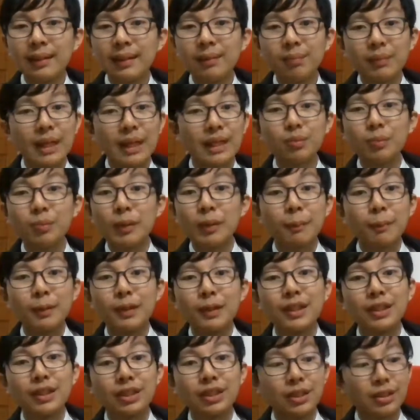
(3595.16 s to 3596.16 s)
That's my
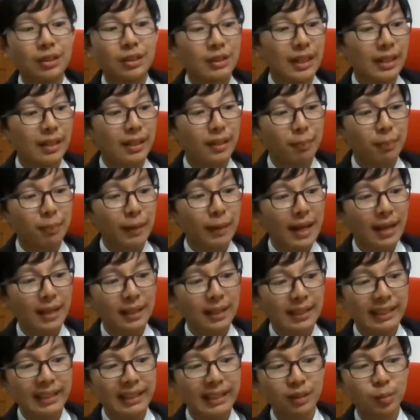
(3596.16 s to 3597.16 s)
predictions. Either
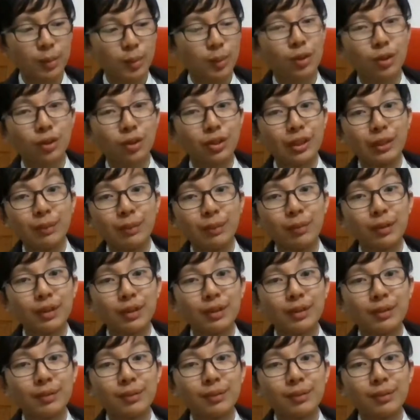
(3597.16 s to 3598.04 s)
BlacKkKlansman or Green Book.